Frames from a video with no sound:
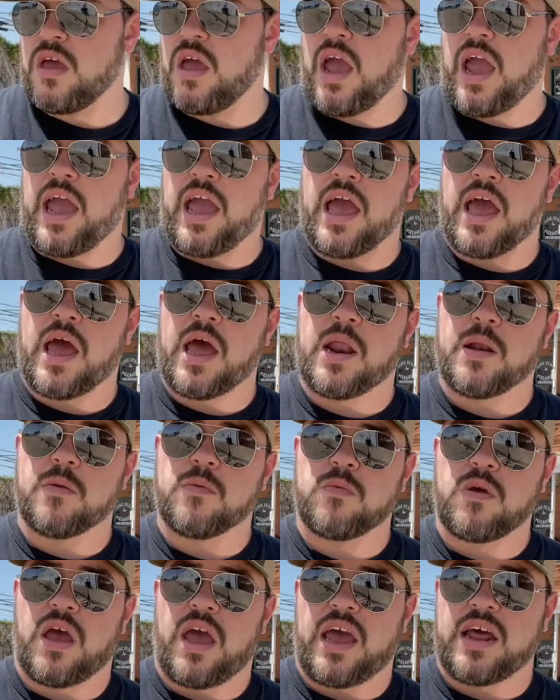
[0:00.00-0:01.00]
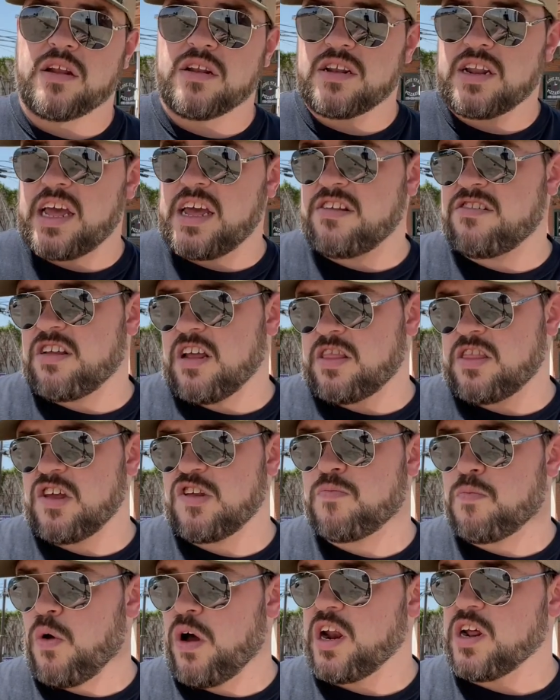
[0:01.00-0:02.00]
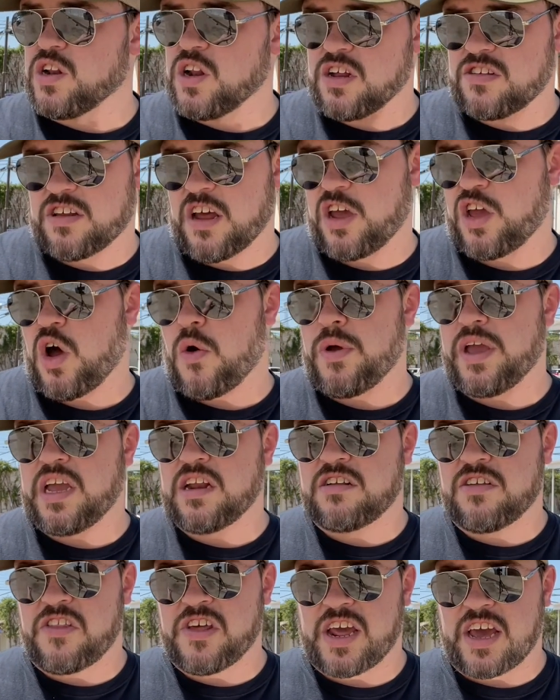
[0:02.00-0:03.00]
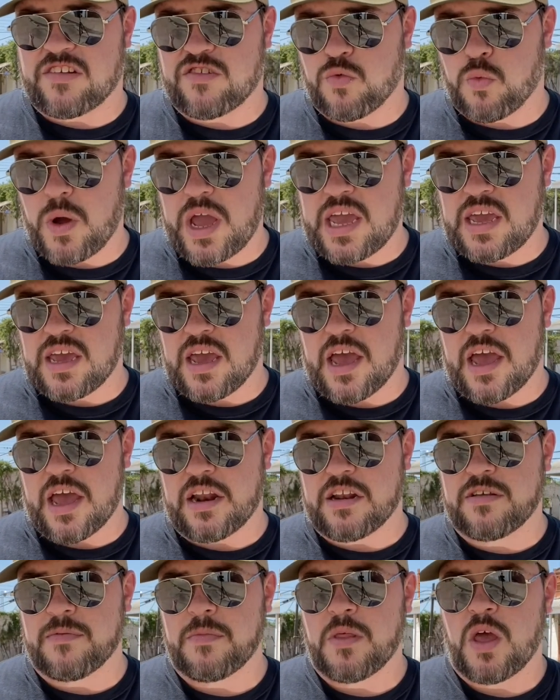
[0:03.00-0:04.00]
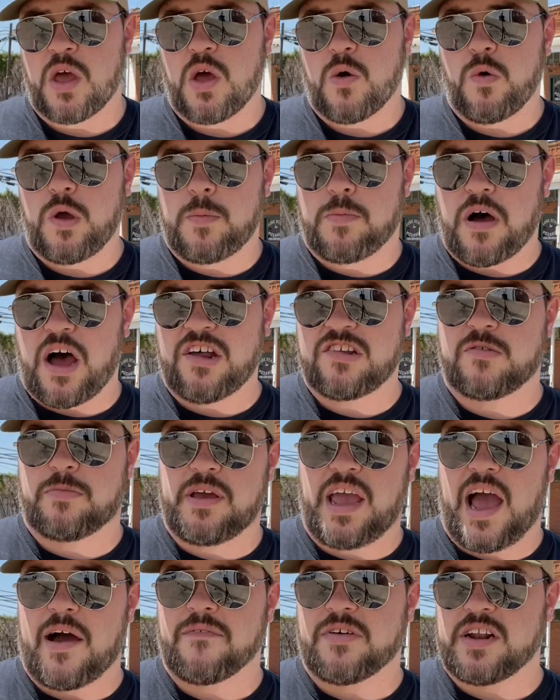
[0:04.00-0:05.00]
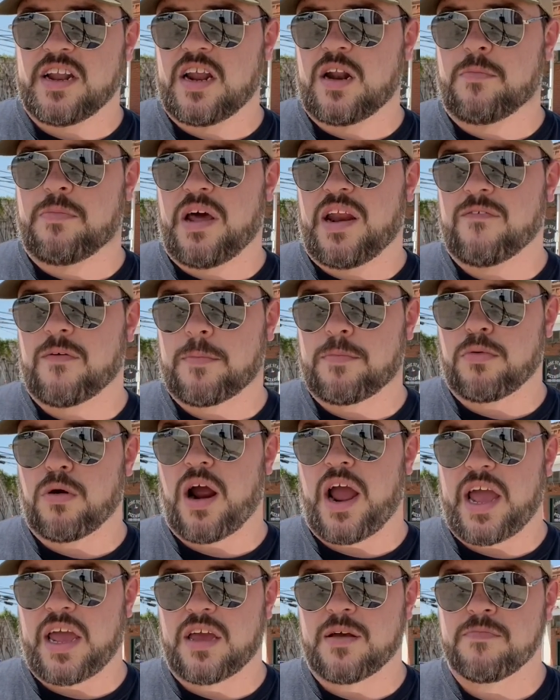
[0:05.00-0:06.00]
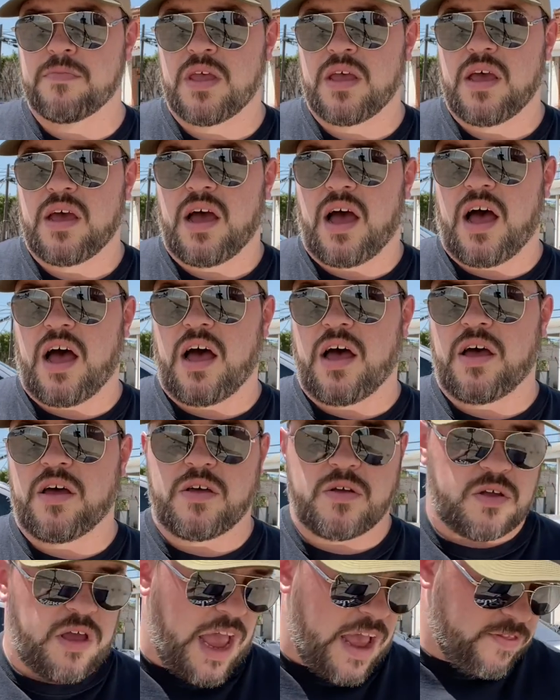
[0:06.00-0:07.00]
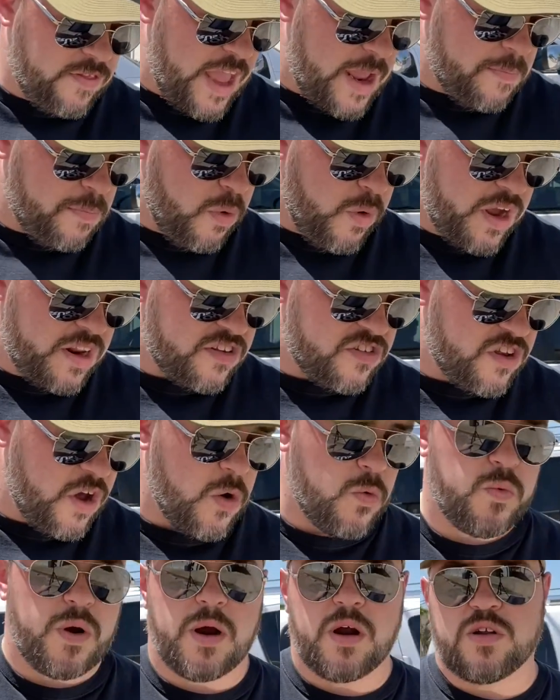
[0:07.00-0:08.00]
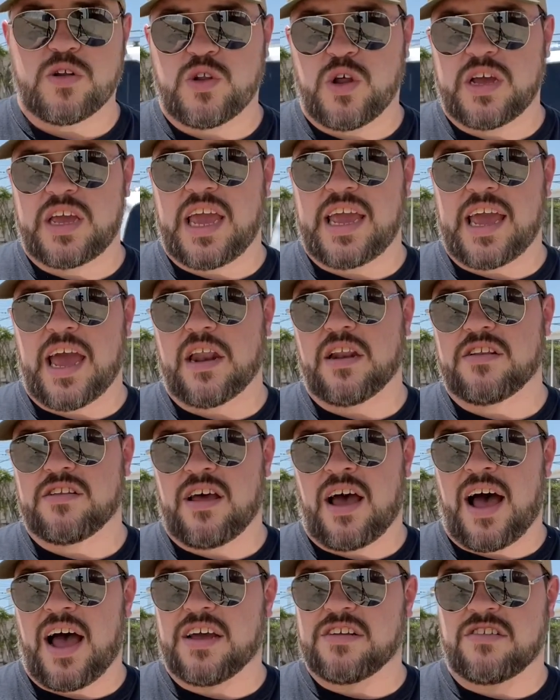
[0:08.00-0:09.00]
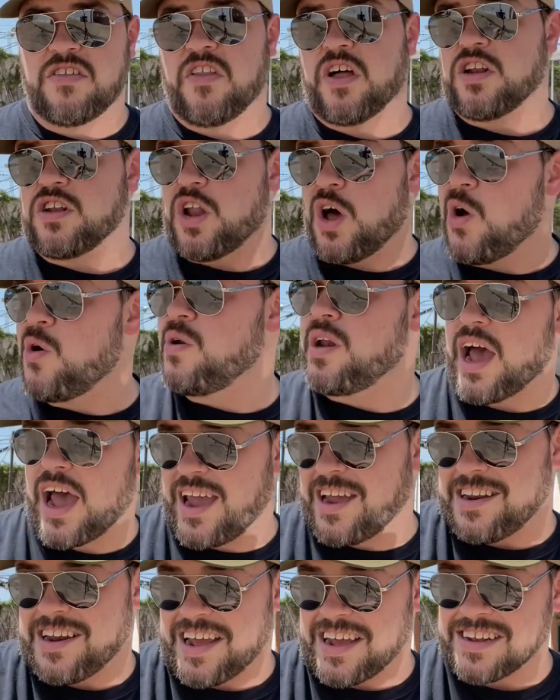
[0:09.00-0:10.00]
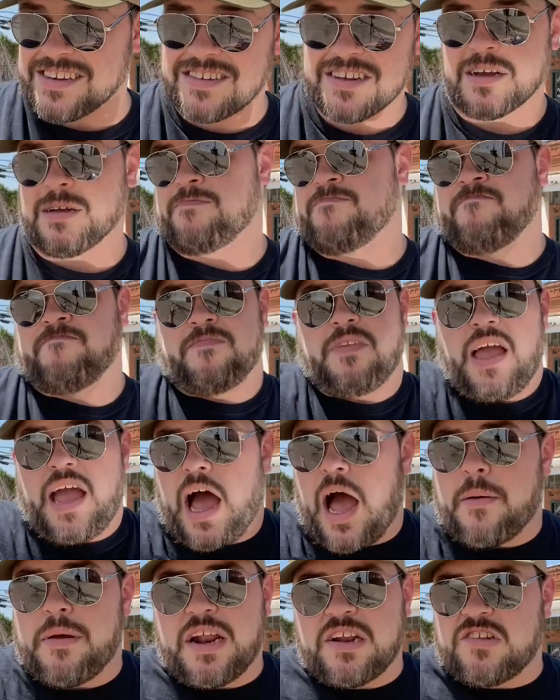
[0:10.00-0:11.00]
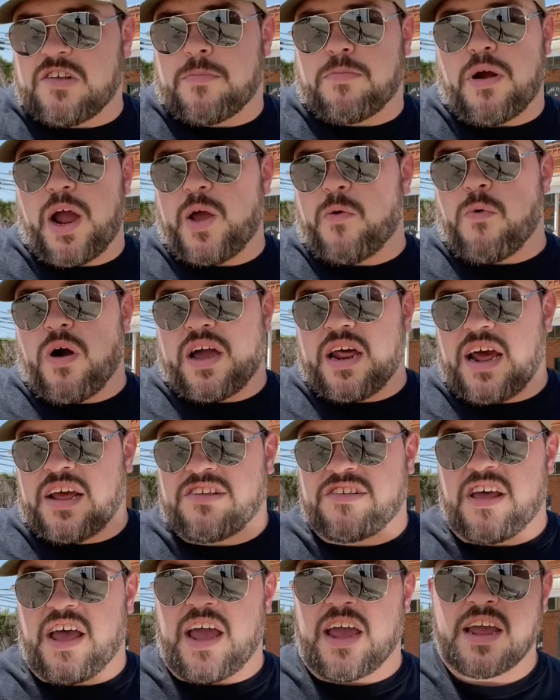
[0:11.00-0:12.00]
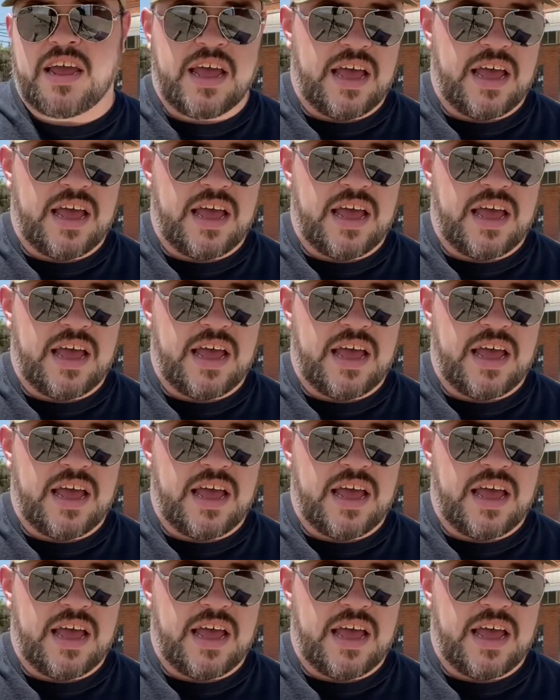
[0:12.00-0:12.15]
and at least at this point, it looks like going into the next weekend, we possibly have a little bit of a break at that point. So we're looking at highs in the low 90s. I mean, it's a break. What can I say?